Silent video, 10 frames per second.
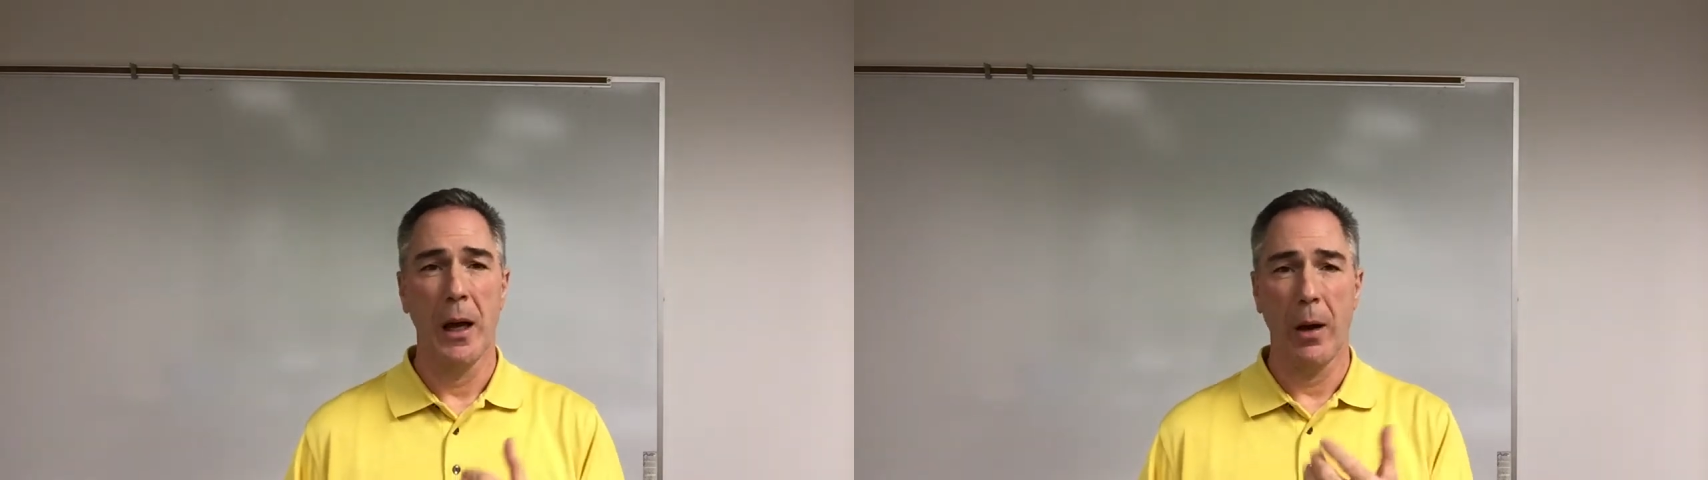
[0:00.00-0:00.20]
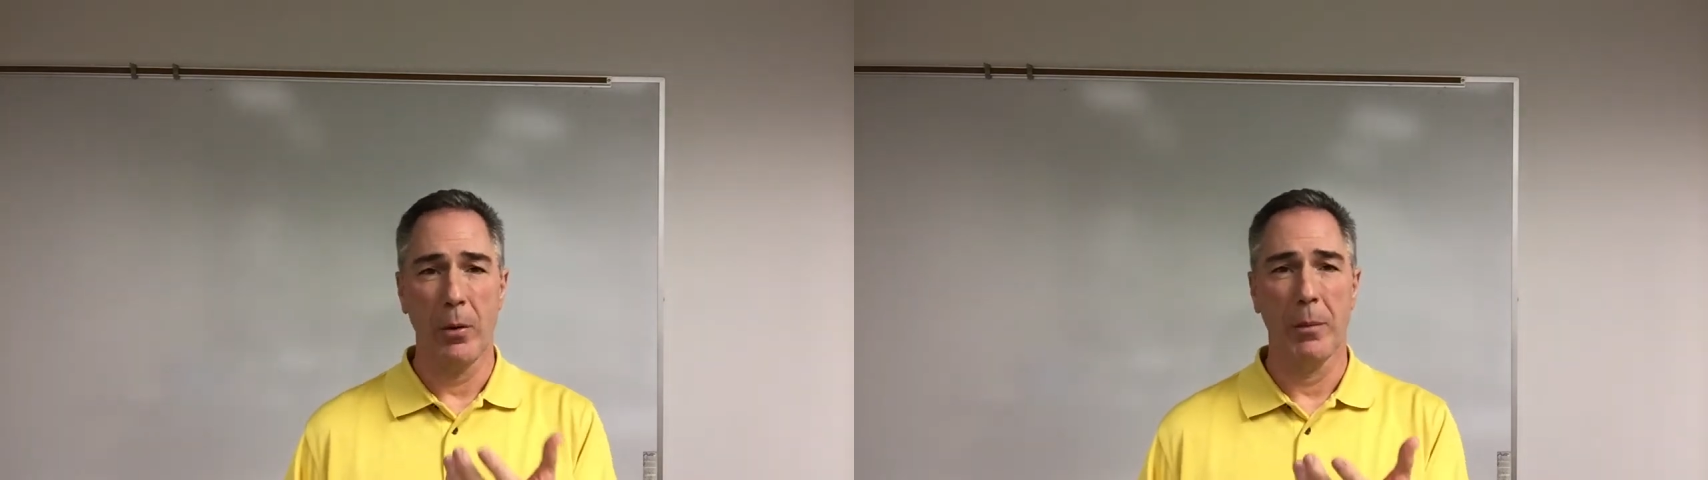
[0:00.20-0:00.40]

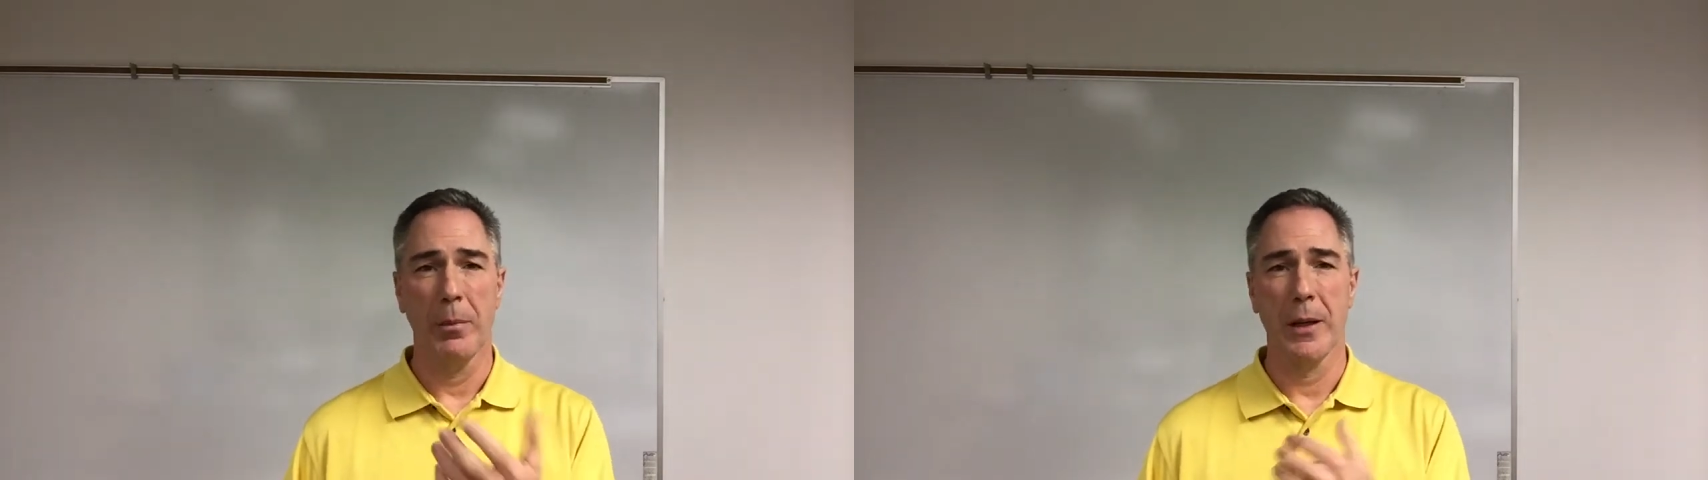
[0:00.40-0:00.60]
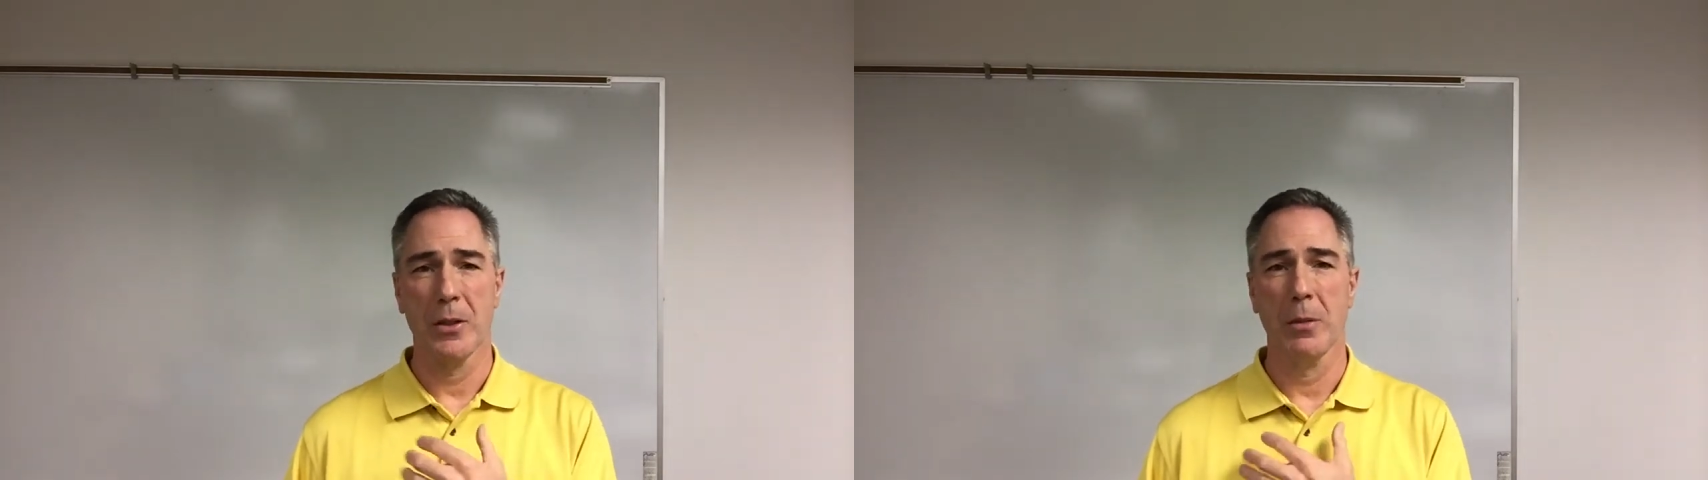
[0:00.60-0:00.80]
I want to
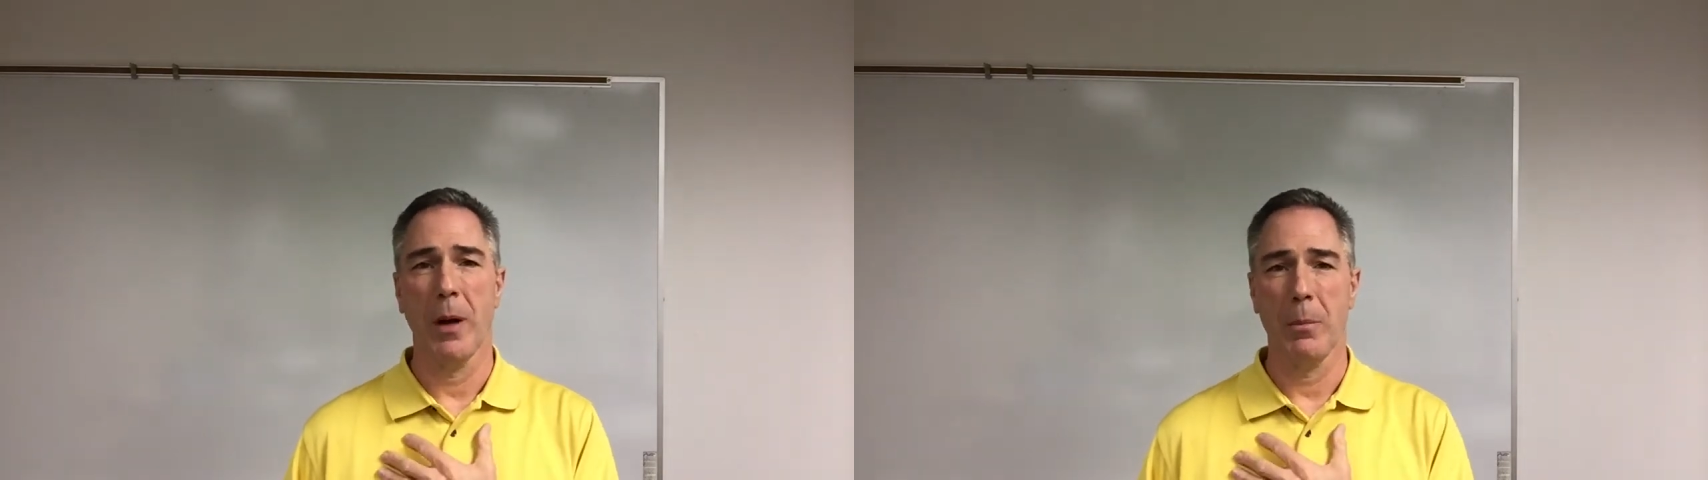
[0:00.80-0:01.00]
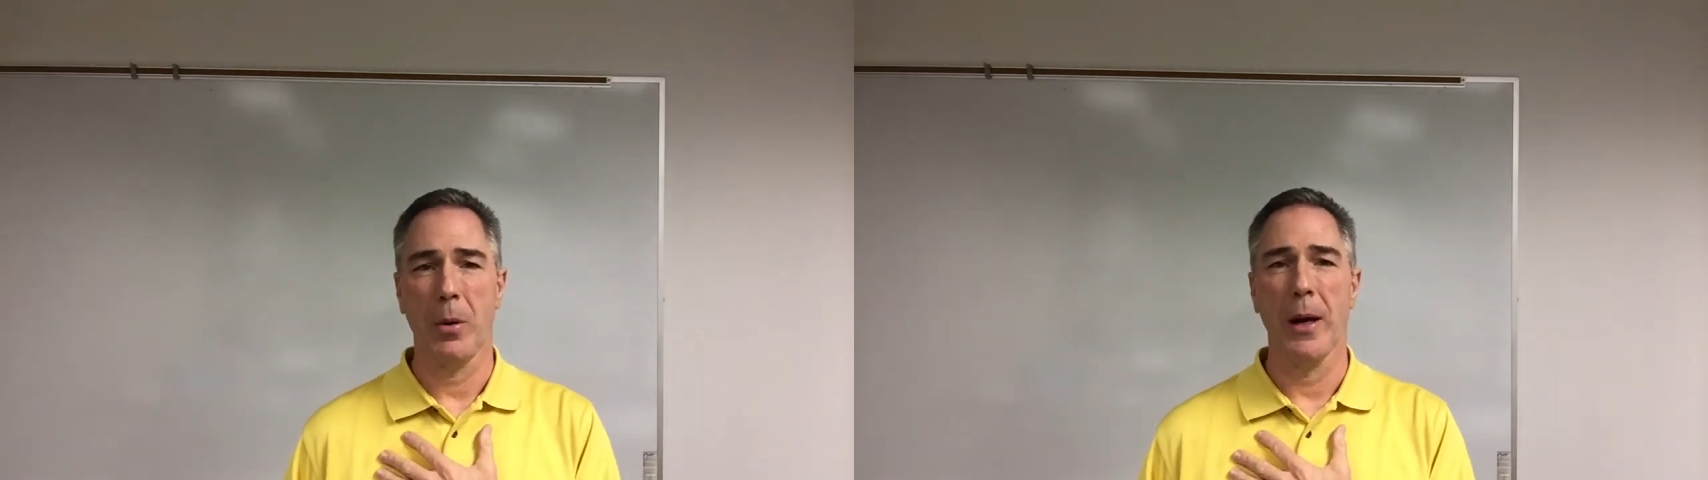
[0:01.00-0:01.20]
make sure
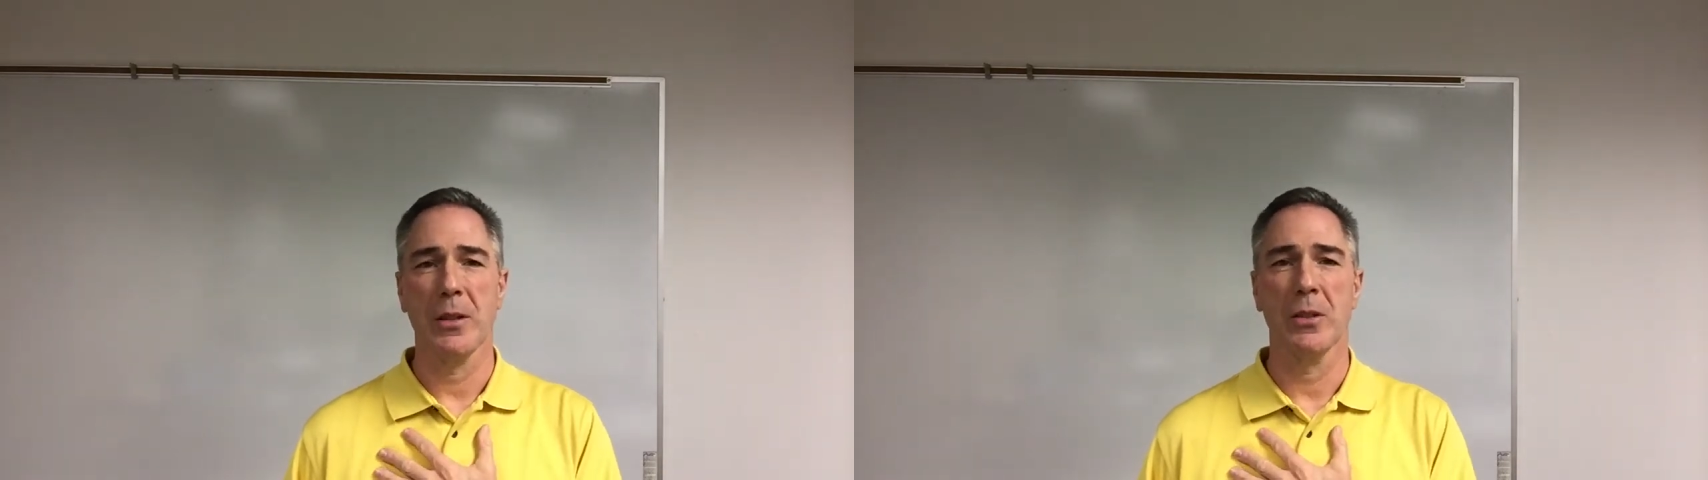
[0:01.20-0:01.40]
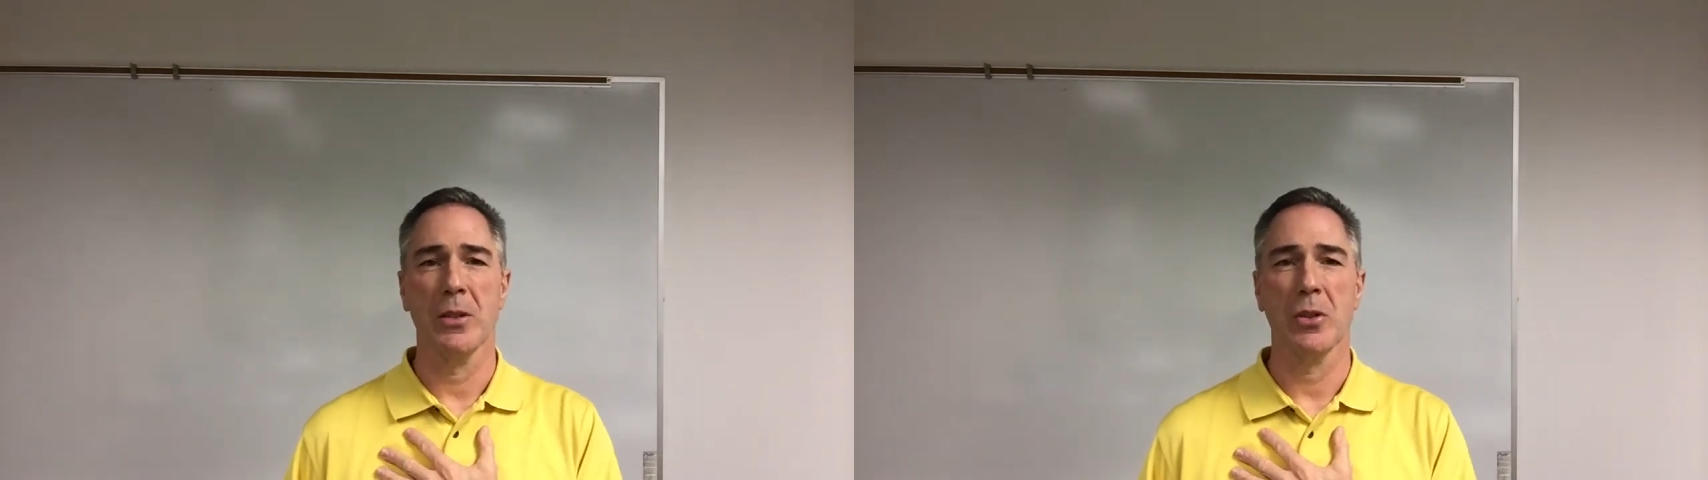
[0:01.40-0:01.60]
my
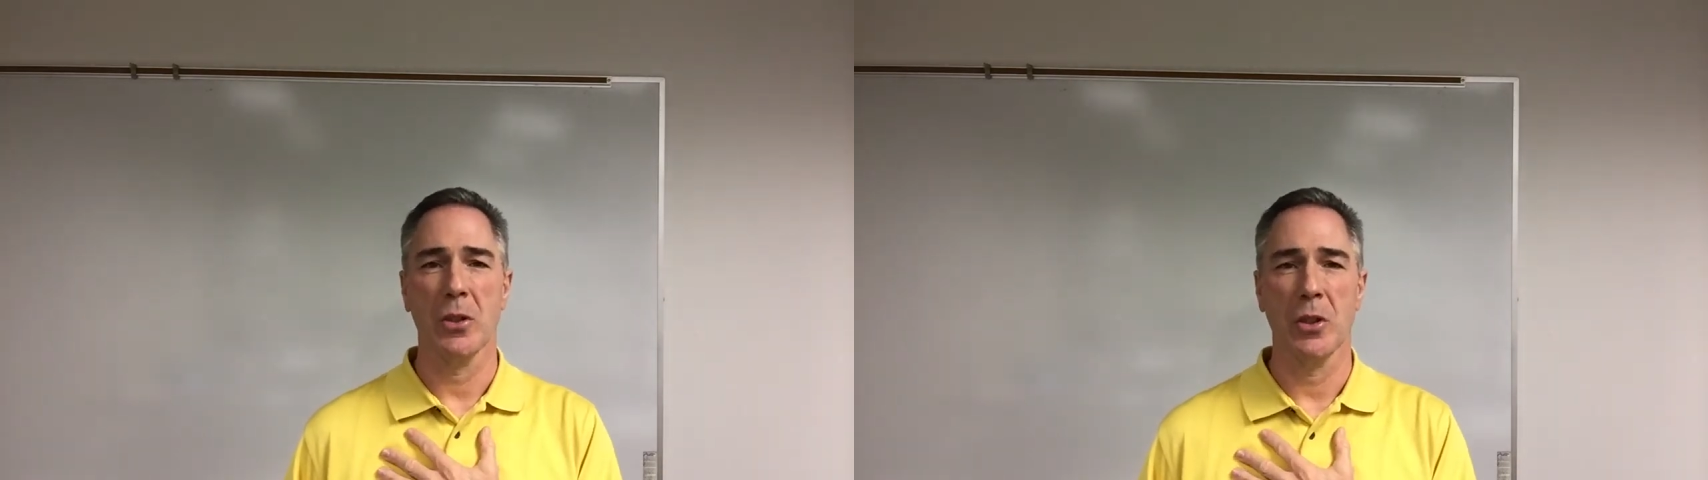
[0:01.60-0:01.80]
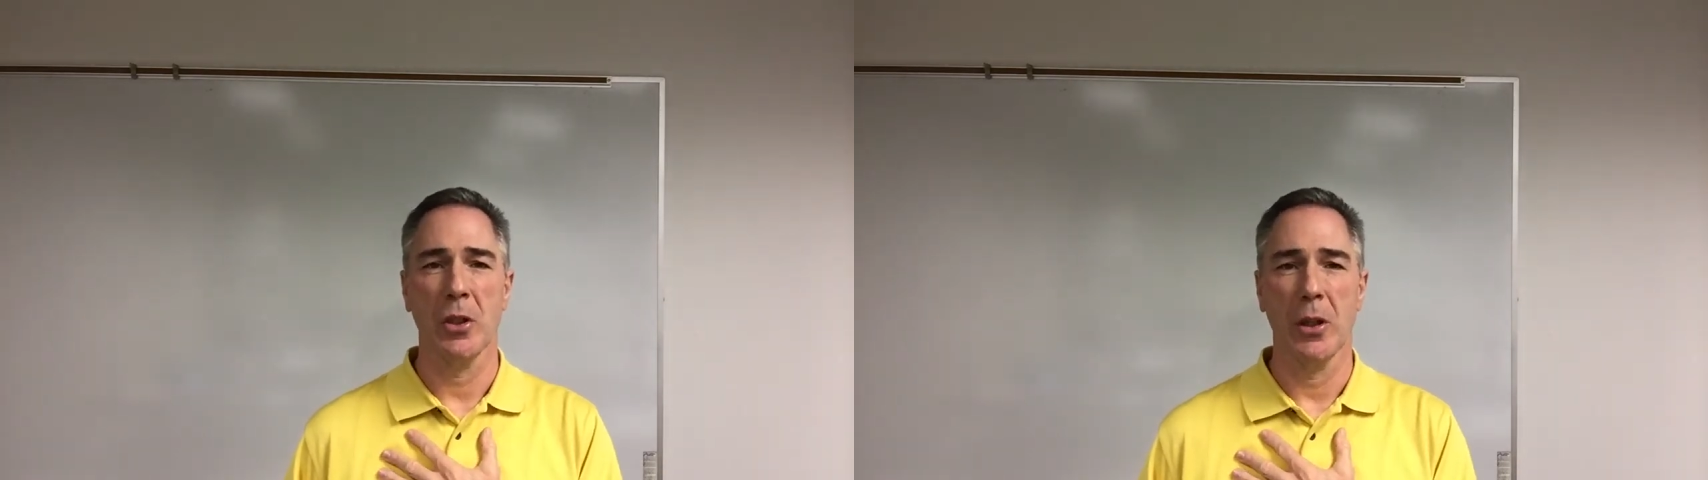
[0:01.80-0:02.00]
processes
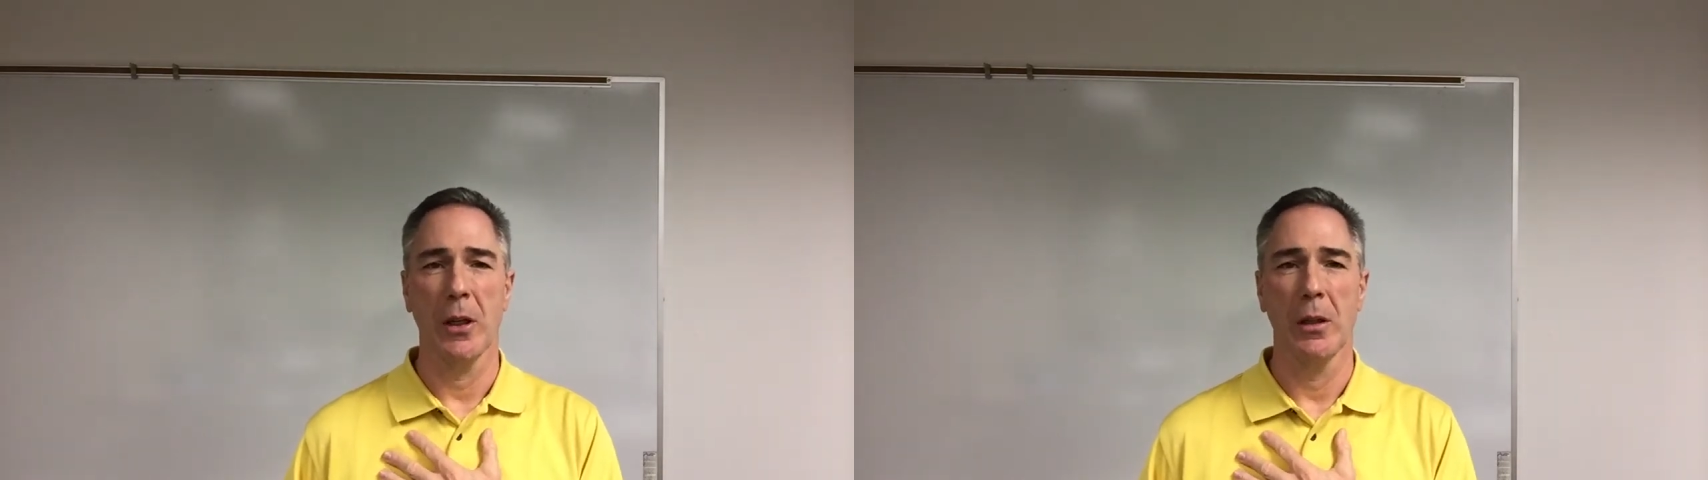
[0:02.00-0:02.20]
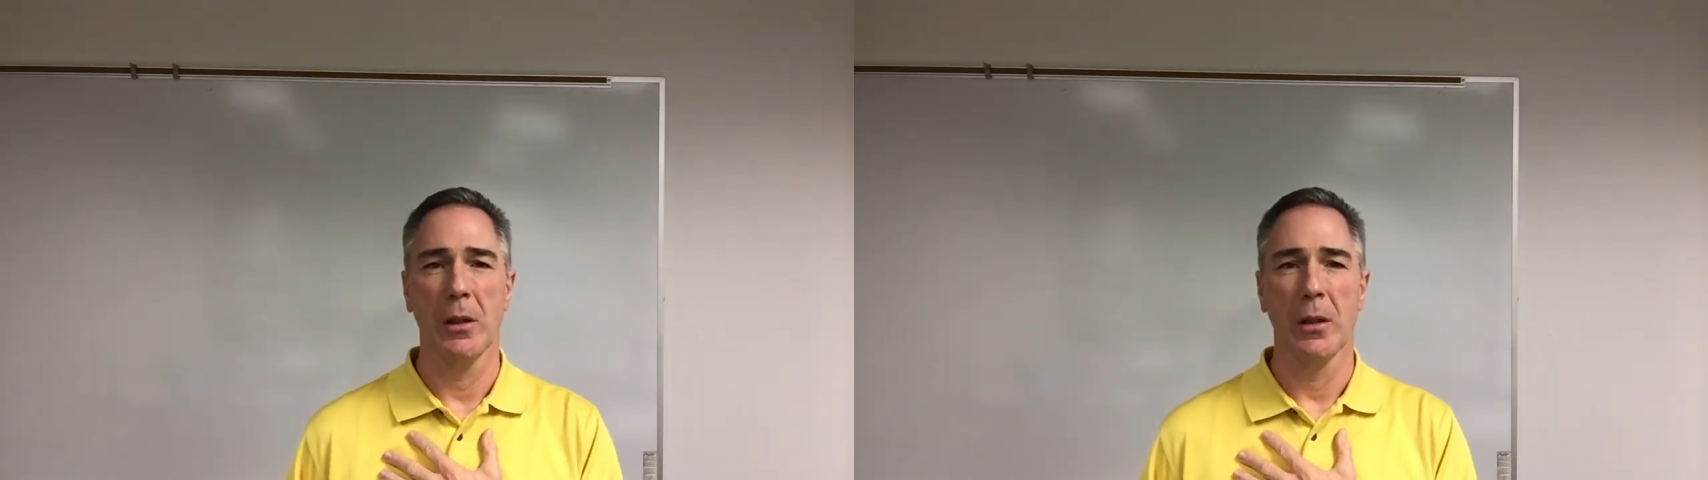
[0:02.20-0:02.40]
are good.